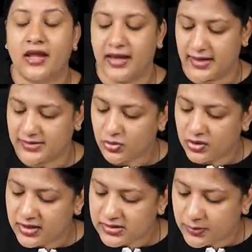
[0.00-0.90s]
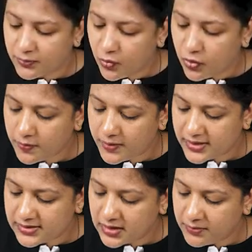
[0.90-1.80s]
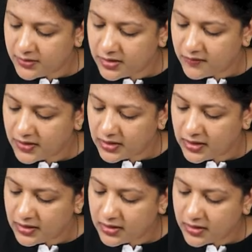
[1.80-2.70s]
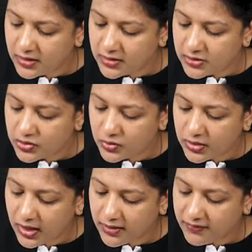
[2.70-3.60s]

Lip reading: Yes, so there is a bone present between internal jugular